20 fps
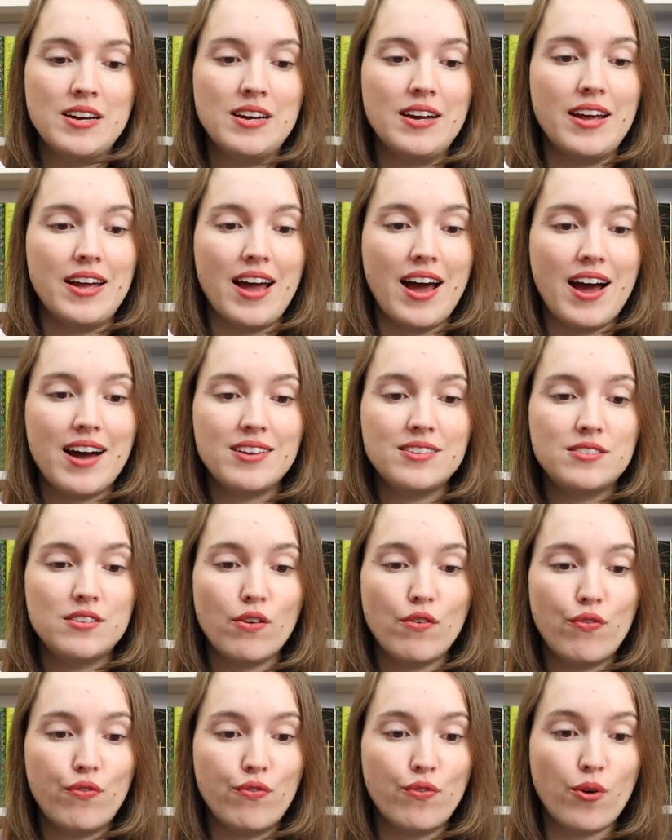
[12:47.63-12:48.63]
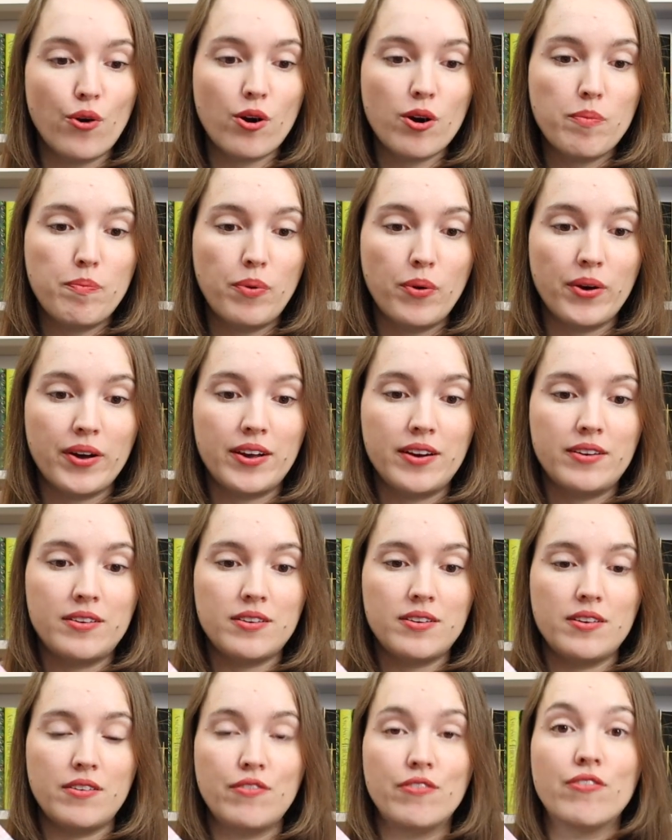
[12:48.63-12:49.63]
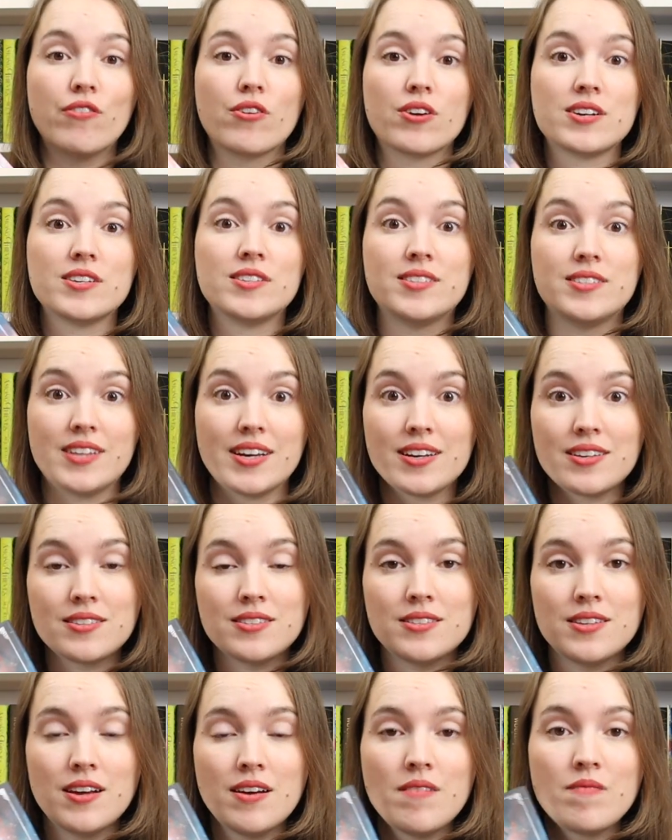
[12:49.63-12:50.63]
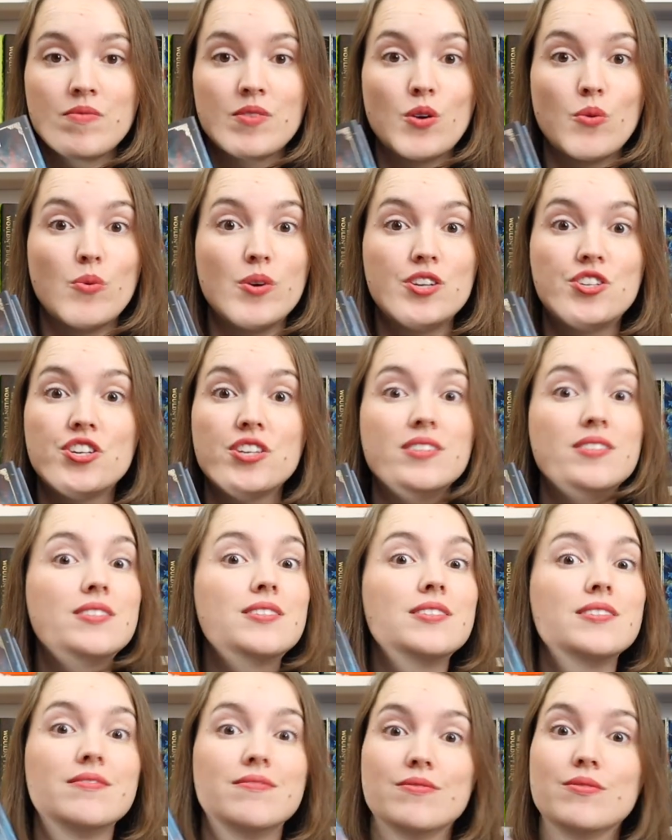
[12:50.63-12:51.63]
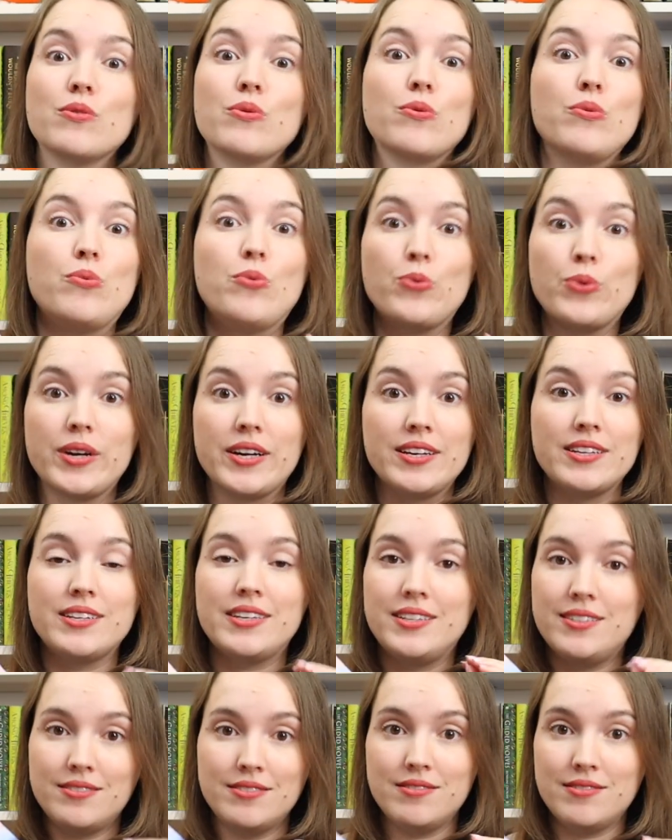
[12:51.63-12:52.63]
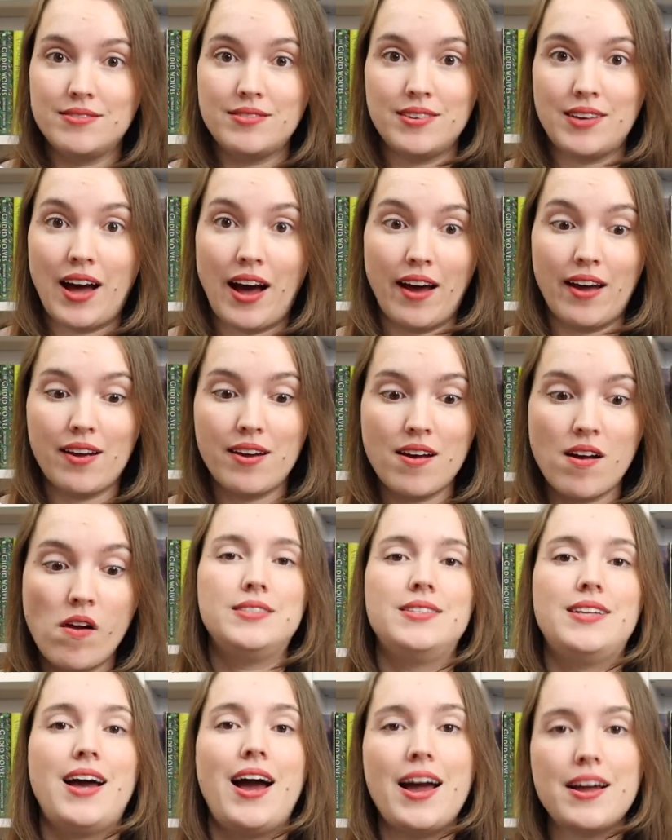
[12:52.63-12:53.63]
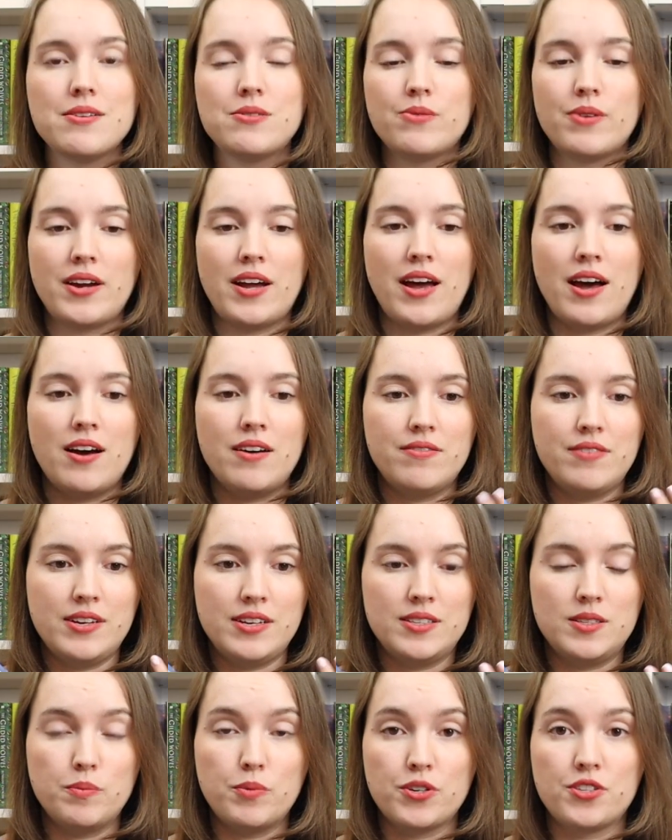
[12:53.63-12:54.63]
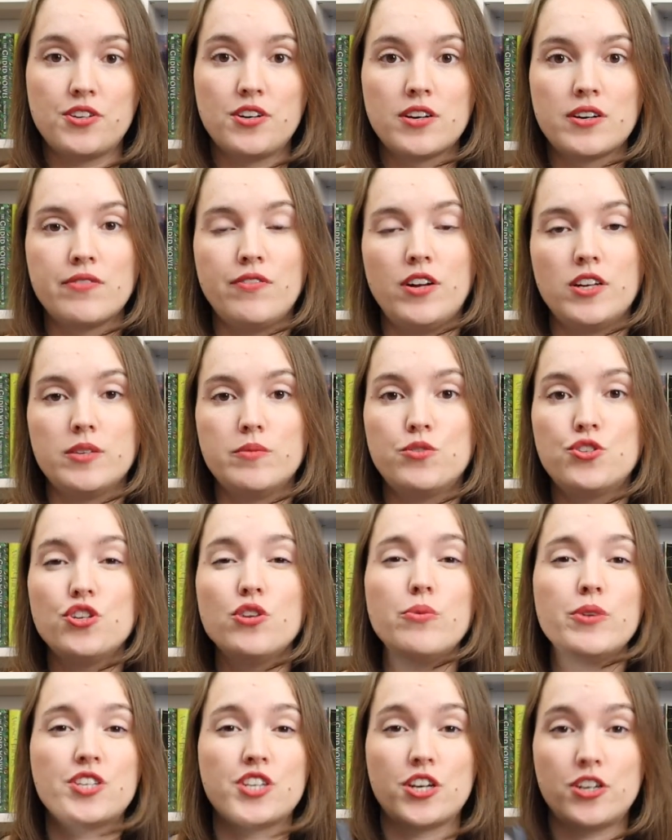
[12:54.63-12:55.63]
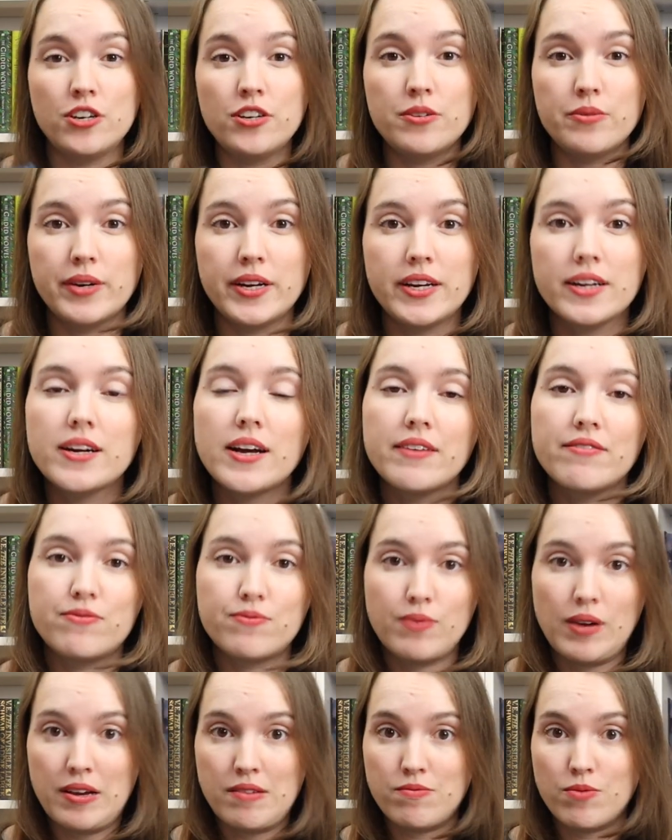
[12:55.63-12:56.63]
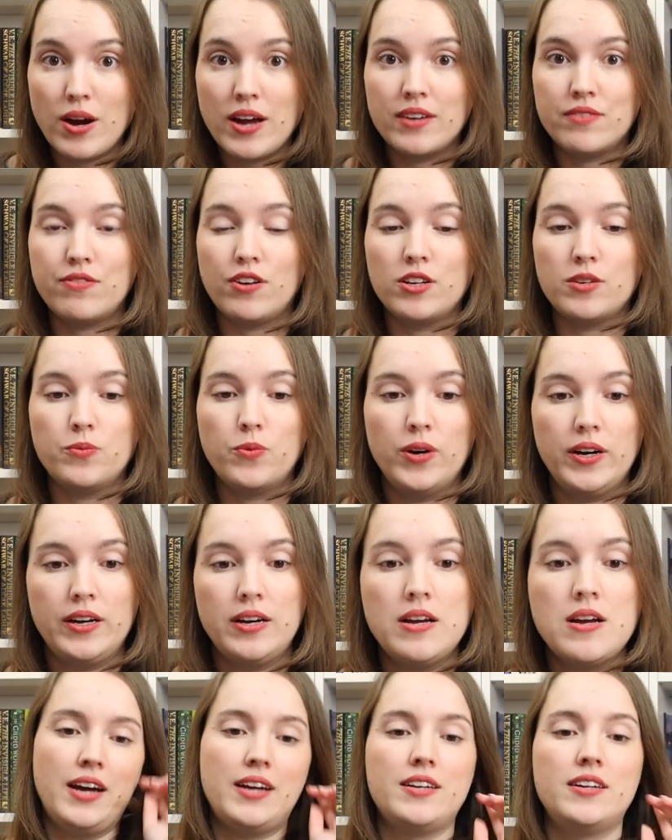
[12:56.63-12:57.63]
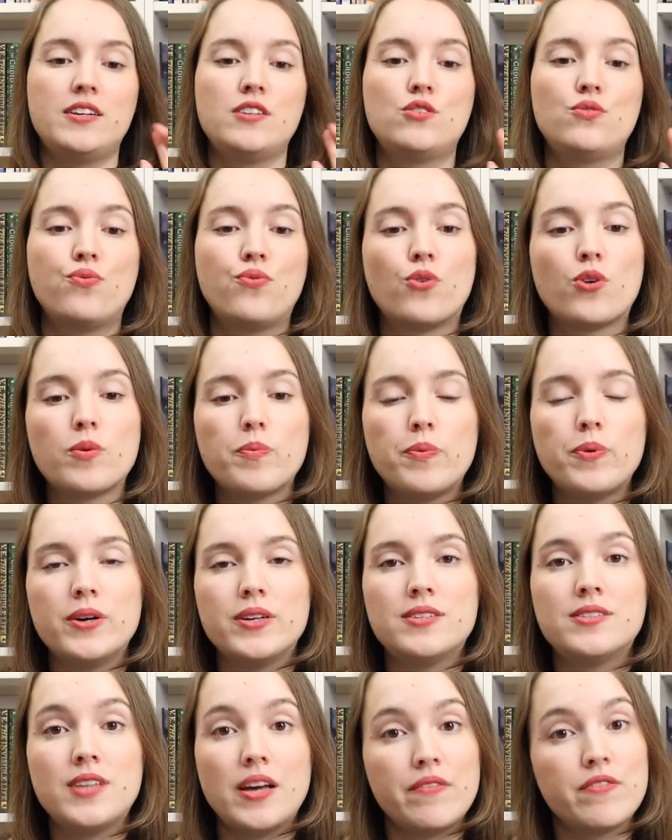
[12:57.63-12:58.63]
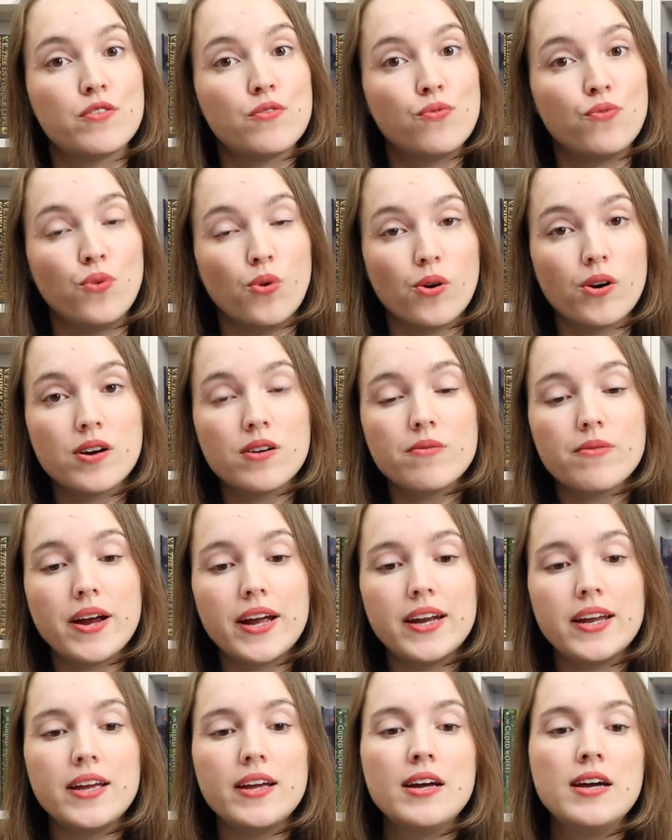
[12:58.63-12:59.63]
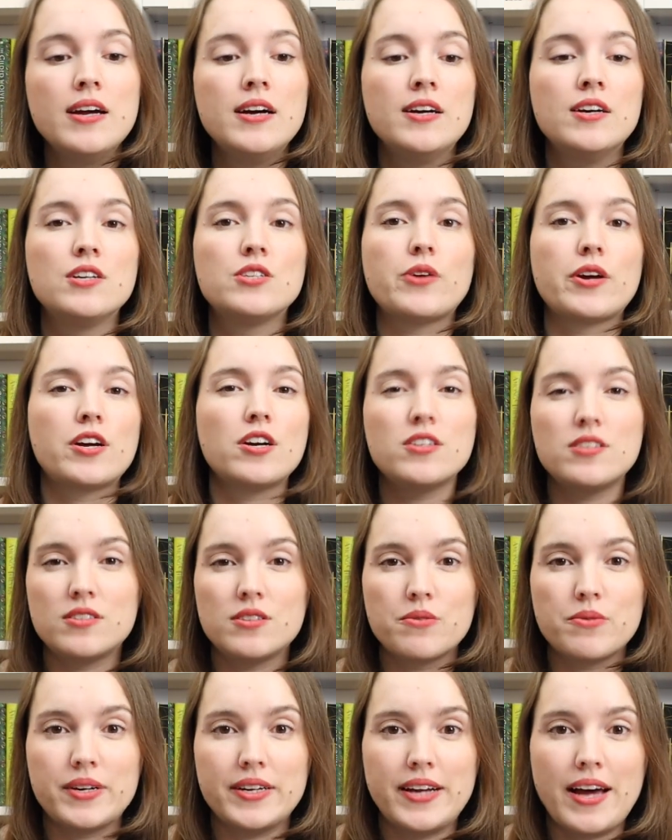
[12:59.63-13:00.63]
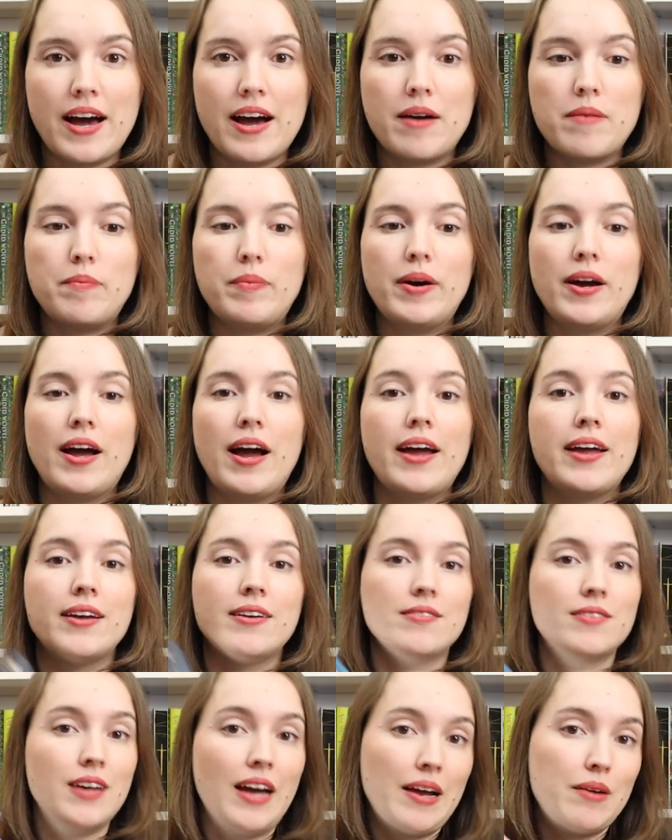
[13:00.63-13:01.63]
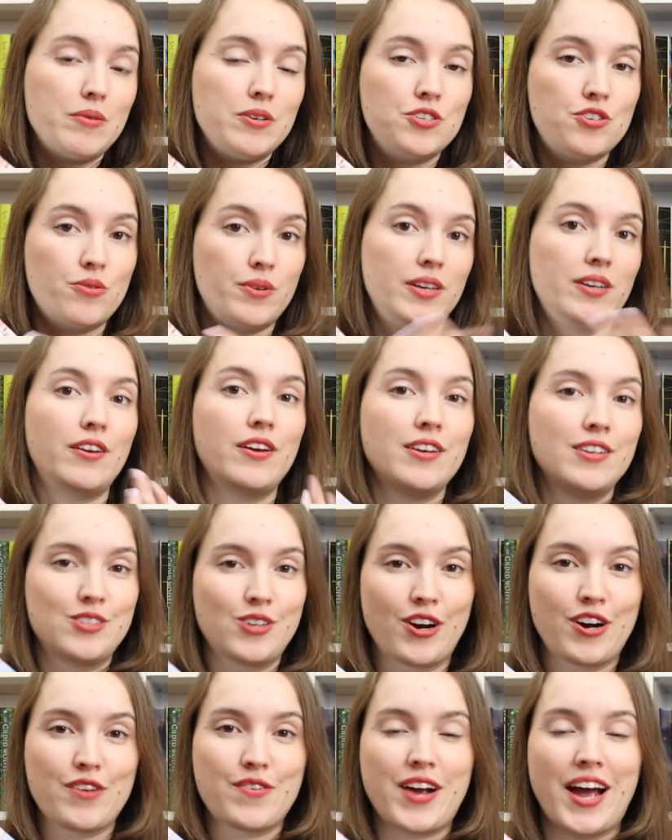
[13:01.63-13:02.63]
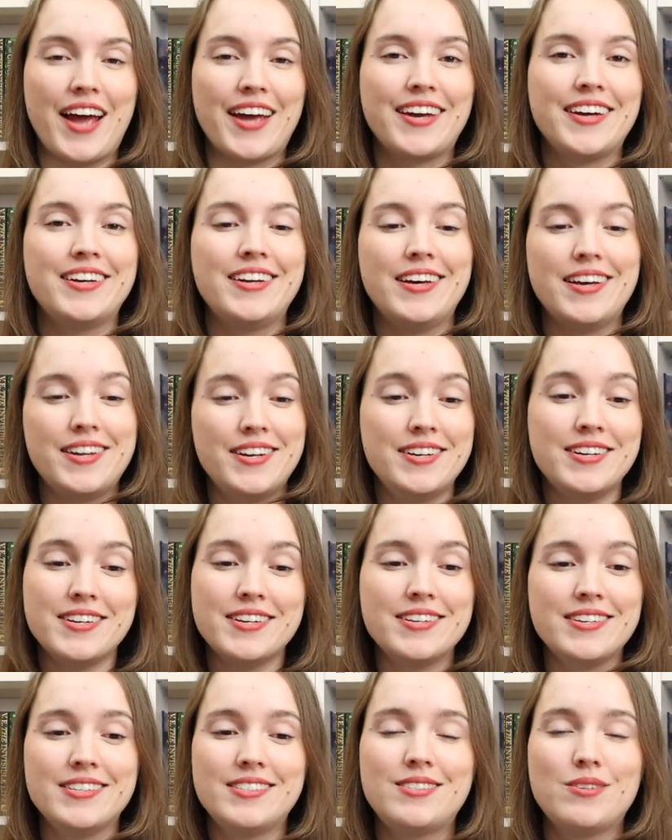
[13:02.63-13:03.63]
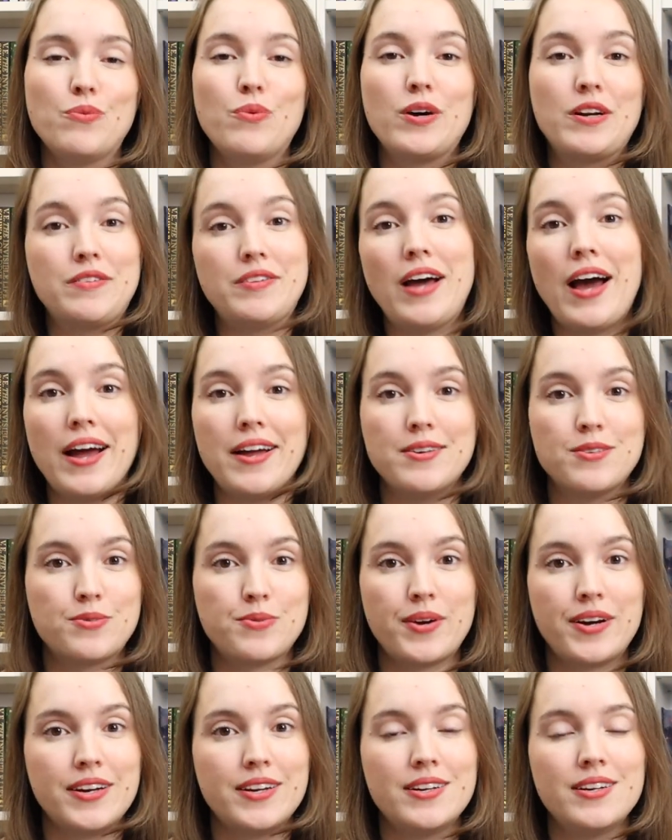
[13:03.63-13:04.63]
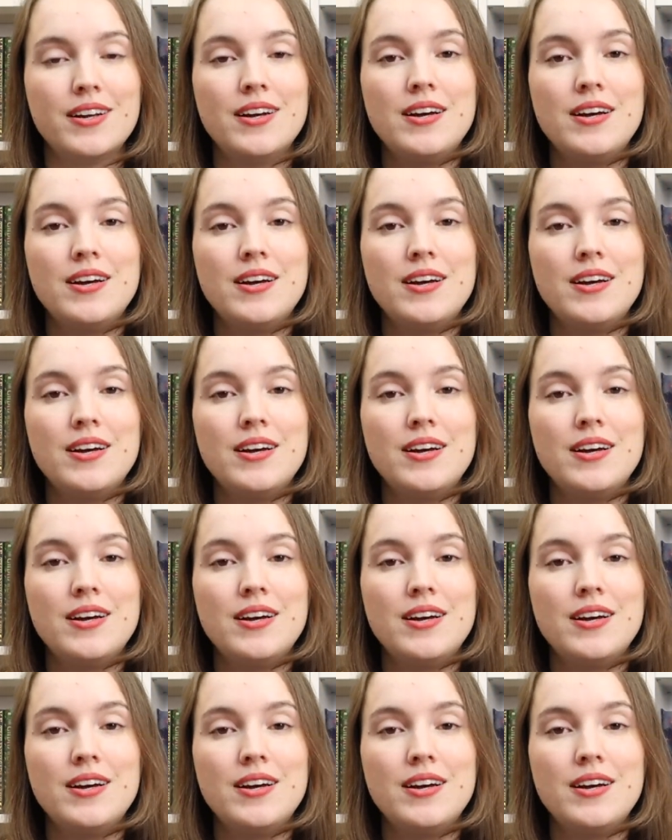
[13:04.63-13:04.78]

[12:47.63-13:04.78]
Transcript: It has 4.46, which is really high. The highest one I have is Berserk Volume 2, which I could read. I read Volume 1, and it is 4.74 rating, so I could still read that, but I went to read Sword of Kaigan, and it is one of the highest rated.